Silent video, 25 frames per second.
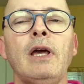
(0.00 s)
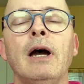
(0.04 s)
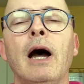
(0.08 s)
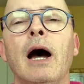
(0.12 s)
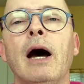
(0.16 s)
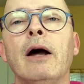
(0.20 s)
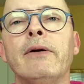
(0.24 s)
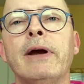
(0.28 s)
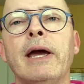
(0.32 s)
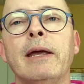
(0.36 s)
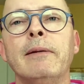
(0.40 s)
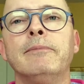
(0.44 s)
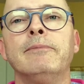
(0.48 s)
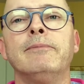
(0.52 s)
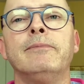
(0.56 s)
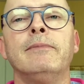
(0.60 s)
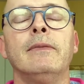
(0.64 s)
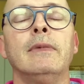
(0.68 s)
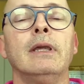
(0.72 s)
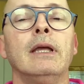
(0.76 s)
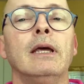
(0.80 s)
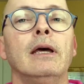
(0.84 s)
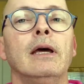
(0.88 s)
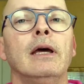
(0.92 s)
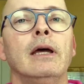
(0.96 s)
All right,
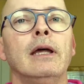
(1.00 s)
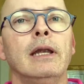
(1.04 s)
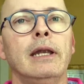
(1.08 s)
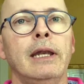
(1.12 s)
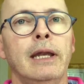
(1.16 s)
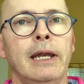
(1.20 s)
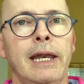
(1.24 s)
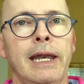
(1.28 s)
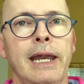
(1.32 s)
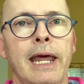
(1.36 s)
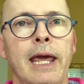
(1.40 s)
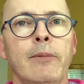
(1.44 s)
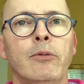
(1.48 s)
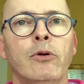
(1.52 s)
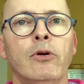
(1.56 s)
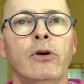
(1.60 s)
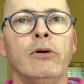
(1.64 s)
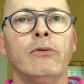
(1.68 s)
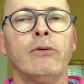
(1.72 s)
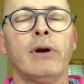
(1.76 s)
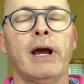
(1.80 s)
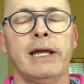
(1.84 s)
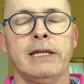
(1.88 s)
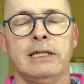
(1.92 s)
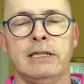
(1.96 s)
neighboring
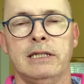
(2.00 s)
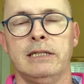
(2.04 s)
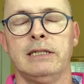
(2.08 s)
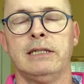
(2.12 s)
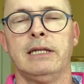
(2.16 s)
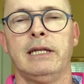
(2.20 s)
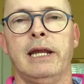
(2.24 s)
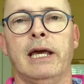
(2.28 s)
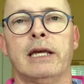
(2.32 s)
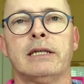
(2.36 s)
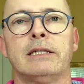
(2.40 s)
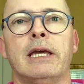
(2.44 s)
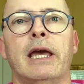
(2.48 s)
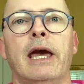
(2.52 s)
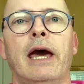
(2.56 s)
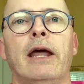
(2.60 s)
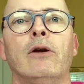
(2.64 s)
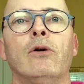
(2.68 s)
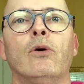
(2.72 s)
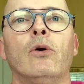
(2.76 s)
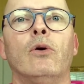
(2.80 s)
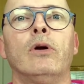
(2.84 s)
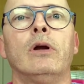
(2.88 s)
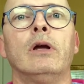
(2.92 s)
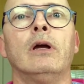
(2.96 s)
rights is the next
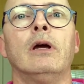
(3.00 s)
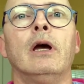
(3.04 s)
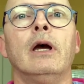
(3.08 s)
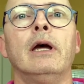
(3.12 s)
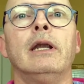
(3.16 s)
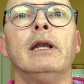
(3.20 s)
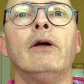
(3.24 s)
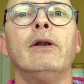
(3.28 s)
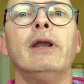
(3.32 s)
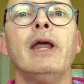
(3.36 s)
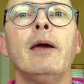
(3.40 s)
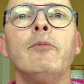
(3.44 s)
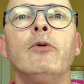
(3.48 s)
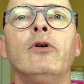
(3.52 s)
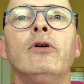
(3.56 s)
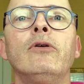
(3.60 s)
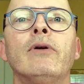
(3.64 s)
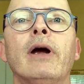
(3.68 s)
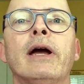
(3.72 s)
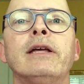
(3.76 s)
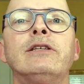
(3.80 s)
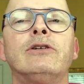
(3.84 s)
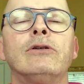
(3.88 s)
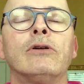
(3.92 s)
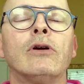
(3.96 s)
category. Now, neighboring
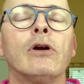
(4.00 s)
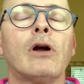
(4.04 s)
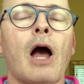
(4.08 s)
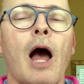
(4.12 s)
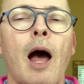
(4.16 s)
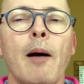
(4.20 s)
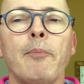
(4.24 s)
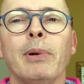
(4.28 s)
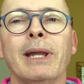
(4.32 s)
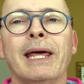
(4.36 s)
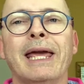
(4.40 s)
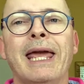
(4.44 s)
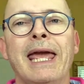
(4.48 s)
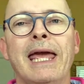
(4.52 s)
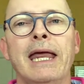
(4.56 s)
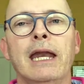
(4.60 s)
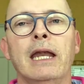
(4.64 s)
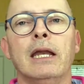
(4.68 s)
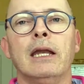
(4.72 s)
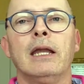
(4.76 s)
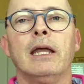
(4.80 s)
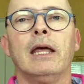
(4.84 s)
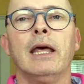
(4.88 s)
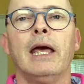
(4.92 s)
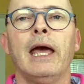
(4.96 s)
rights are
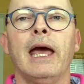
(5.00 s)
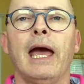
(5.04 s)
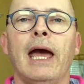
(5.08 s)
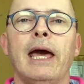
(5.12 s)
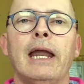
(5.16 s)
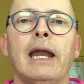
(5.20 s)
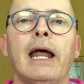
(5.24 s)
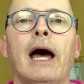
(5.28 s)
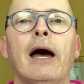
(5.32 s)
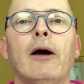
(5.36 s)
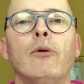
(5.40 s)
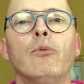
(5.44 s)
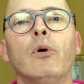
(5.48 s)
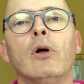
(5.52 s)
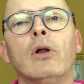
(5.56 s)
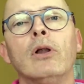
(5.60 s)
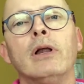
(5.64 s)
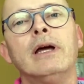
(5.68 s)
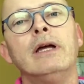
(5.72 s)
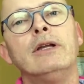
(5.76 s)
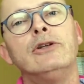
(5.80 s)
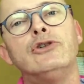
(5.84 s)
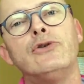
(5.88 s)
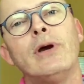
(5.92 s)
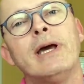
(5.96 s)
complicated, and I will
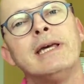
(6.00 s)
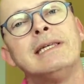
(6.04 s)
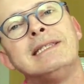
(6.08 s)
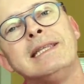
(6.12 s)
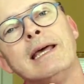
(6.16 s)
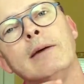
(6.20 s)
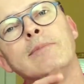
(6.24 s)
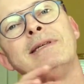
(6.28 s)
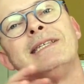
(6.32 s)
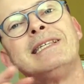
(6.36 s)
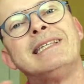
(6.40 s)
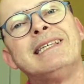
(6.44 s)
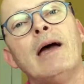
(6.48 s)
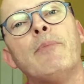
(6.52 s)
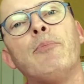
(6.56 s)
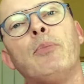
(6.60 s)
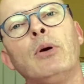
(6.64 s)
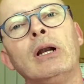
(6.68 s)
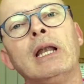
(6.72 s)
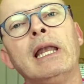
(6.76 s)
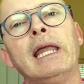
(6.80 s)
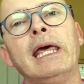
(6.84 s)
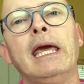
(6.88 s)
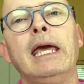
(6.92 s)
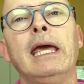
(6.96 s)
address them
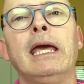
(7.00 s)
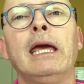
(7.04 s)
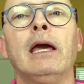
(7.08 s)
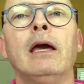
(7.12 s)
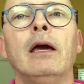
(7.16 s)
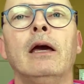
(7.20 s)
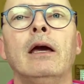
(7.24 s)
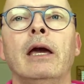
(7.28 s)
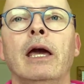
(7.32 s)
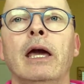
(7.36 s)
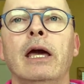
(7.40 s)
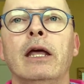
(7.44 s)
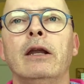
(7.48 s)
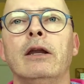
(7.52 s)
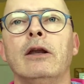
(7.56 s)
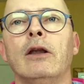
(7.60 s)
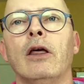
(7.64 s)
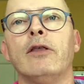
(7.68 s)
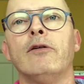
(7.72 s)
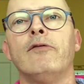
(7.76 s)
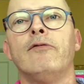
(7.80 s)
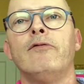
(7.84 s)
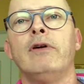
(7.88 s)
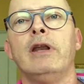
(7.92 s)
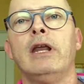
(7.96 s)
separately in
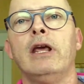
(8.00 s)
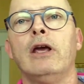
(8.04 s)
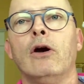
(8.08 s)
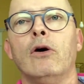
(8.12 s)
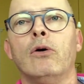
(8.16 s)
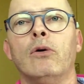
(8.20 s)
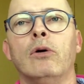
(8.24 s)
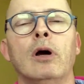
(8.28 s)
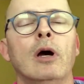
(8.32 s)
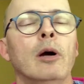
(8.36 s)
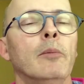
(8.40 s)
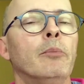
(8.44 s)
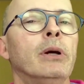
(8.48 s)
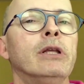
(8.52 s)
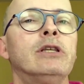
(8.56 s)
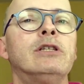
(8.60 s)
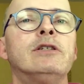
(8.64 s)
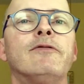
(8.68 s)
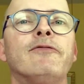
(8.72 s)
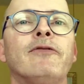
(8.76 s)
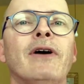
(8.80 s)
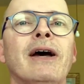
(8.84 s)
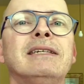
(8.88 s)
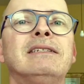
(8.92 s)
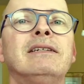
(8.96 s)
another video. But
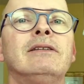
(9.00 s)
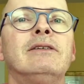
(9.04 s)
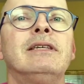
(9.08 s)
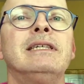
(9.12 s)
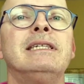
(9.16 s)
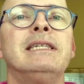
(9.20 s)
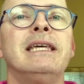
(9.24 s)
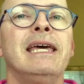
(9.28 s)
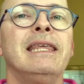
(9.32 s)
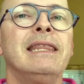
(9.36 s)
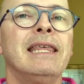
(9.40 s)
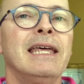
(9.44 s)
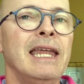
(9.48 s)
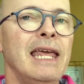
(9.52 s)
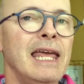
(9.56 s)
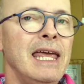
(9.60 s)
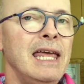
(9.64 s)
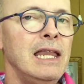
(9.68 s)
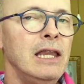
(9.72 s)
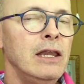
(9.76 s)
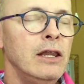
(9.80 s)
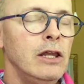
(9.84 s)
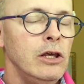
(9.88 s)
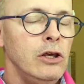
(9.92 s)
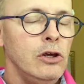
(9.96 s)
suffice it to say that
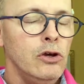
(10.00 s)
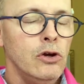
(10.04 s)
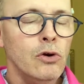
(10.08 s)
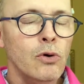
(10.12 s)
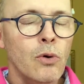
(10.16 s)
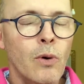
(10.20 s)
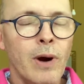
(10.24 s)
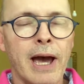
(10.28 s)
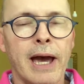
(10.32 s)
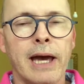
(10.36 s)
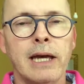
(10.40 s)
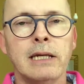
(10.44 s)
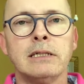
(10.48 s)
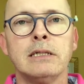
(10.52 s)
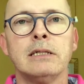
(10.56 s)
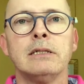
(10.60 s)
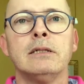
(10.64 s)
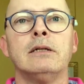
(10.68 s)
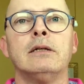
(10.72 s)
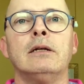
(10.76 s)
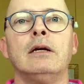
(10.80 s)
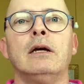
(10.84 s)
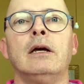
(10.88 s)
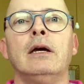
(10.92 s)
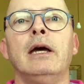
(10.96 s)
in the US,
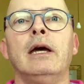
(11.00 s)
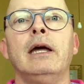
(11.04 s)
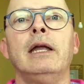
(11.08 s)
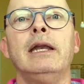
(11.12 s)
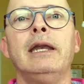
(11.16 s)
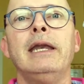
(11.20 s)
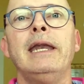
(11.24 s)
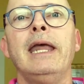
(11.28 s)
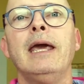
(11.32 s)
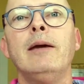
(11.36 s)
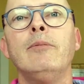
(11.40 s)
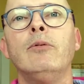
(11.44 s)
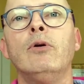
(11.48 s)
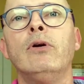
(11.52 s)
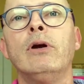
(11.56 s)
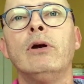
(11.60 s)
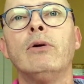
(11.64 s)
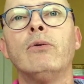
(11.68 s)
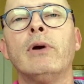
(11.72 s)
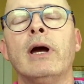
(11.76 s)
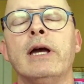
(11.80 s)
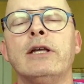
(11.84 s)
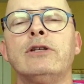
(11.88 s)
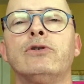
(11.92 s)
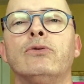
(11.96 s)
neighboring
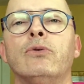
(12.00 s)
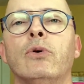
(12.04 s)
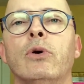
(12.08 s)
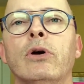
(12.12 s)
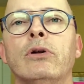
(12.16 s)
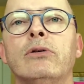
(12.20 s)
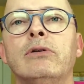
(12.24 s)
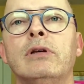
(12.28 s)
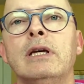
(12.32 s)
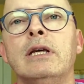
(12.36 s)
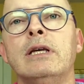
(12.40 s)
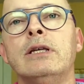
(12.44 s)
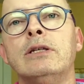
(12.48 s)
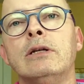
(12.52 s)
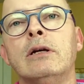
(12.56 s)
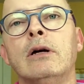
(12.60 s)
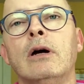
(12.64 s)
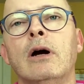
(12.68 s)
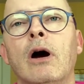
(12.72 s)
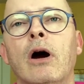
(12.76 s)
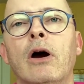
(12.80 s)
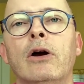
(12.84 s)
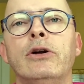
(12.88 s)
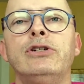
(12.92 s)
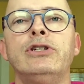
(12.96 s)
rights royalties
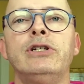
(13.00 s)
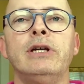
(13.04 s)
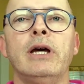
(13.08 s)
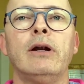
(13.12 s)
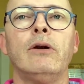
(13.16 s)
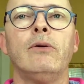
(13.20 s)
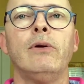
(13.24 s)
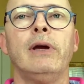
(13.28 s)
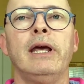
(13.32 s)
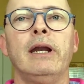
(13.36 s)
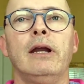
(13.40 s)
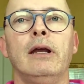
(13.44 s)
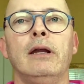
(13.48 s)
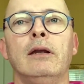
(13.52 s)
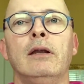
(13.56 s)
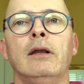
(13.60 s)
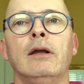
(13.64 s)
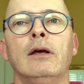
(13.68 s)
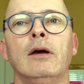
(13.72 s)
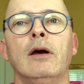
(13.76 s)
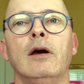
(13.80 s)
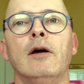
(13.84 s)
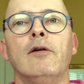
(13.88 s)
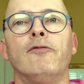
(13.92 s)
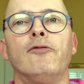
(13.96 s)
are generated
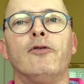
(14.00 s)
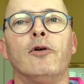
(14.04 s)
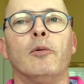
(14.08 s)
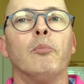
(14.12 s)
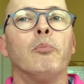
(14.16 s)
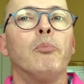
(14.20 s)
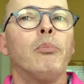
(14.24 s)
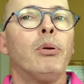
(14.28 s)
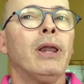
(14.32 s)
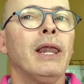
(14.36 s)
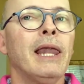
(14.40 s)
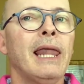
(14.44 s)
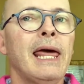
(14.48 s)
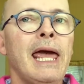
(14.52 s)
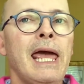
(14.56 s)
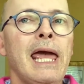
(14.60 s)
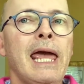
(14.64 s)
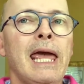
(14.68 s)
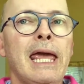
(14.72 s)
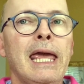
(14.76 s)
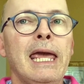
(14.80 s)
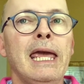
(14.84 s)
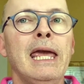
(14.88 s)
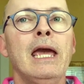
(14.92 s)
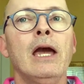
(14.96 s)
from
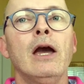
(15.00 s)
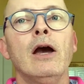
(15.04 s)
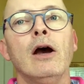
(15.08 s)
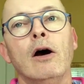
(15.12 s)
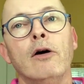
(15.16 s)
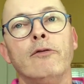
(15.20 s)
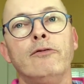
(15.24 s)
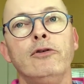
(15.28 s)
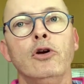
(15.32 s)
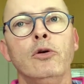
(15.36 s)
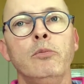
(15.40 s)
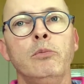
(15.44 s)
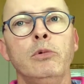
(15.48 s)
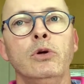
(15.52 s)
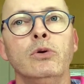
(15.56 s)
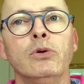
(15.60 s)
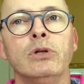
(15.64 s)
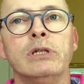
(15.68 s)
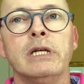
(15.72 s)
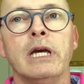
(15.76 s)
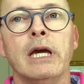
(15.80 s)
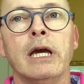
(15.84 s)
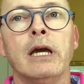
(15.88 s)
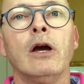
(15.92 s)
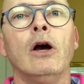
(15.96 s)
play of your
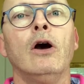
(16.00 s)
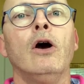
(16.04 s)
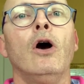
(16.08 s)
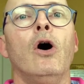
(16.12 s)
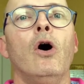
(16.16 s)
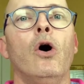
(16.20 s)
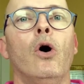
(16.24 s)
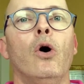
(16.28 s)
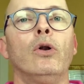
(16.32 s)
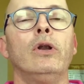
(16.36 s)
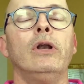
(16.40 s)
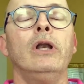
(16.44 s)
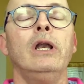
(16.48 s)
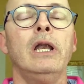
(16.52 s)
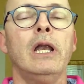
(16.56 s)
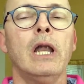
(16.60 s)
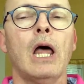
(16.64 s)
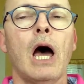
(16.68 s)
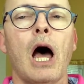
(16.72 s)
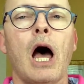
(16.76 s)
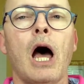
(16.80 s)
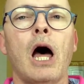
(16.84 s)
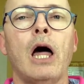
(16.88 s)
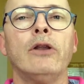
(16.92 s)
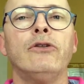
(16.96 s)
music on
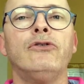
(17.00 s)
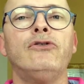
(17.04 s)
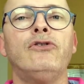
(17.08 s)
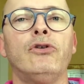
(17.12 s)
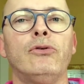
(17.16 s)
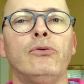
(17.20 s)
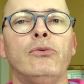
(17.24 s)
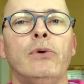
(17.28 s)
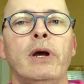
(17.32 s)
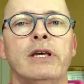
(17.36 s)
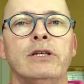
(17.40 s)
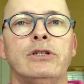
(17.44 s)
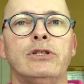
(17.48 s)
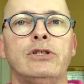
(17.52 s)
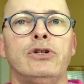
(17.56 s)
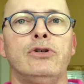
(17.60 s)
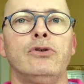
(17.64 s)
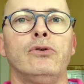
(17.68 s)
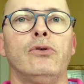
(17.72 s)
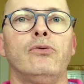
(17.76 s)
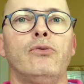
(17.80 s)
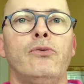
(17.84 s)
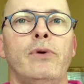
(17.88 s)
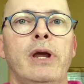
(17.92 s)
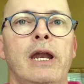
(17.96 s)

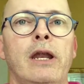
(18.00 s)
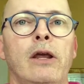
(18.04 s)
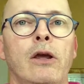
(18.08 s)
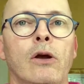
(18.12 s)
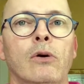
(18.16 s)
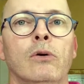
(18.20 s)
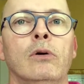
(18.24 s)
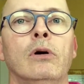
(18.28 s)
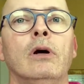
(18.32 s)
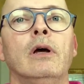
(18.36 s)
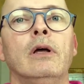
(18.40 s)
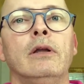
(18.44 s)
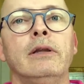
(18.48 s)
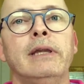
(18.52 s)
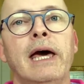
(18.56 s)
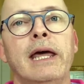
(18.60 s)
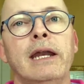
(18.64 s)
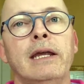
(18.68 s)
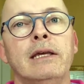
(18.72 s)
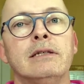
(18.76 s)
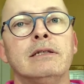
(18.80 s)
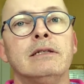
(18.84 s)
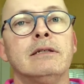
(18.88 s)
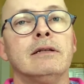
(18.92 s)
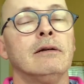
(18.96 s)
non-terrestrial radio. That
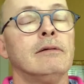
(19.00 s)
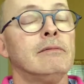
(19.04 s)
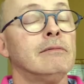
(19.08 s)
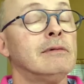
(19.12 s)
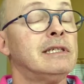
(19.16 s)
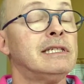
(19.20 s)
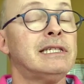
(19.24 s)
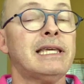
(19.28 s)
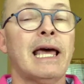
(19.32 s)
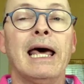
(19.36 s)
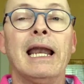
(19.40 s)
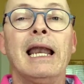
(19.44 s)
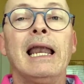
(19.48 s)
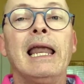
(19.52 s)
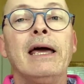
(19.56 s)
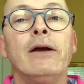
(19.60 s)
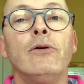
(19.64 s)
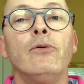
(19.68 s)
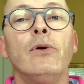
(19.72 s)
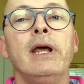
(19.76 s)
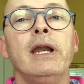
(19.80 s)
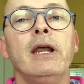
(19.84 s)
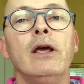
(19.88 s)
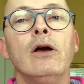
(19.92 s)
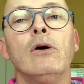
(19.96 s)
is satellite
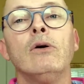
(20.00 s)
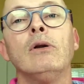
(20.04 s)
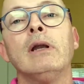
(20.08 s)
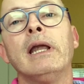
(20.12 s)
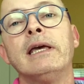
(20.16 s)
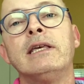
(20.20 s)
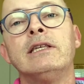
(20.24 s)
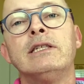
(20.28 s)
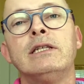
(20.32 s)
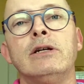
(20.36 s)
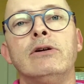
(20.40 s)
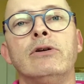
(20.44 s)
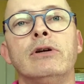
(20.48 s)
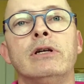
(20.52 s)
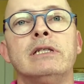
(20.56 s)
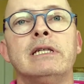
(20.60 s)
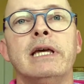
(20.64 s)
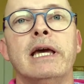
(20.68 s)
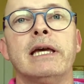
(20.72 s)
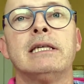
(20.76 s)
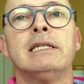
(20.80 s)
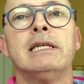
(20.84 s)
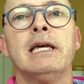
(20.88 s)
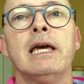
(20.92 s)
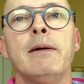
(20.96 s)
radio like Sirius
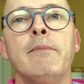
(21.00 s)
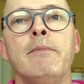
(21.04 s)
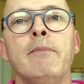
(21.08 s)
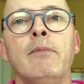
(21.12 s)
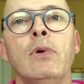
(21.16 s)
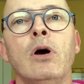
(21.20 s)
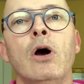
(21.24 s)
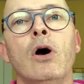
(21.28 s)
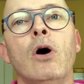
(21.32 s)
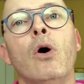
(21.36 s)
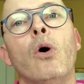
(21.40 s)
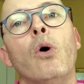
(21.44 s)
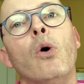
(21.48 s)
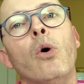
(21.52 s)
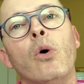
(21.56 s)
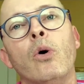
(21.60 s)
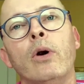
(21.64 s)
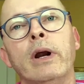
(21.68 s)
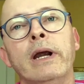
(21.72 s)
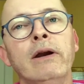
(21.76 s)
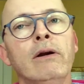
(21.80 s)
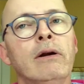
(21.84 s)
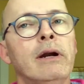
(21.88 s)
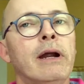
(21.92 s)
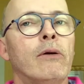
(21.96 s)
XM or
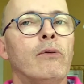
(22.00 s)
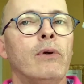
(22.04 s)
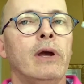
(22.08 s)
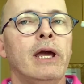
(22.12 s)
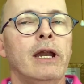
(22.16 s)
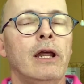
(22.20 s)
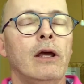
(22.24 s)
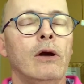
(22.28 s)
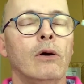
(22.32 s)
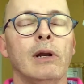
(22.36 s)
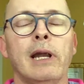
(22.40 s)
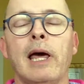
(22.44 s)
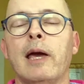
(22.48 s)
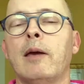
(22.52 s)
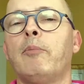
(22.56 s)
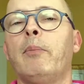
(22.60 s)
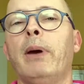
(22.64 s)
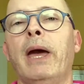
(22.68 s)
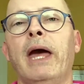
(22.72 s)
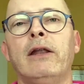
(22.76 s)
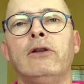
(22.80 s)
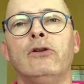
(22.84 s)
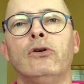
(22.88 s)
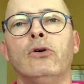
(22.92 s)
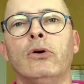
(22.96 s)
internet radio like
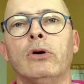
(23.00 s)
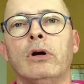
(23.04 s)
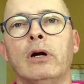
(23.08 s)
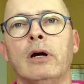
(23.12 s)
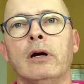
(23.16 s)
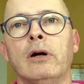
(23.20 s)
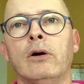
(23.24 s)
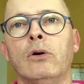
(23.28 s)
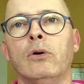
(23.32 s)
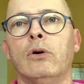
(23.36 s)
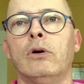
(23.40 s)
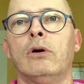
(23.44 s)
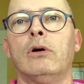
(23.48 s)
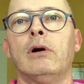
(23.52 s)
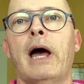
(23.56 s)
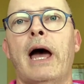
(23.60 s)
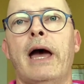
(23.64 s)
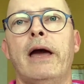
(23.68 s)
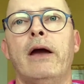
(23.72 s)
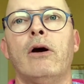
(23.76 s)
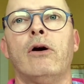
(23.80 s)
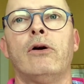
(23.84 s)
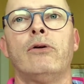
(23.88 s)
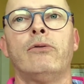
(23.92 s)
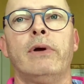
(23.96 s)
Pandora or
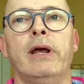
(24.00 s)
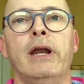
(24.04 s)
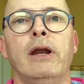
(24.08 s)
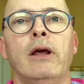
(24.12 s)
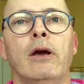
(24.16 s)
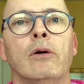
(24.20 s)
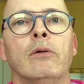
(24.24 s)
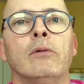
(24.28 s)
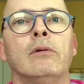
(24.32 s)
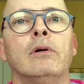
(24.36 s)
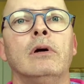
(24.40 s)
iHeartRadio.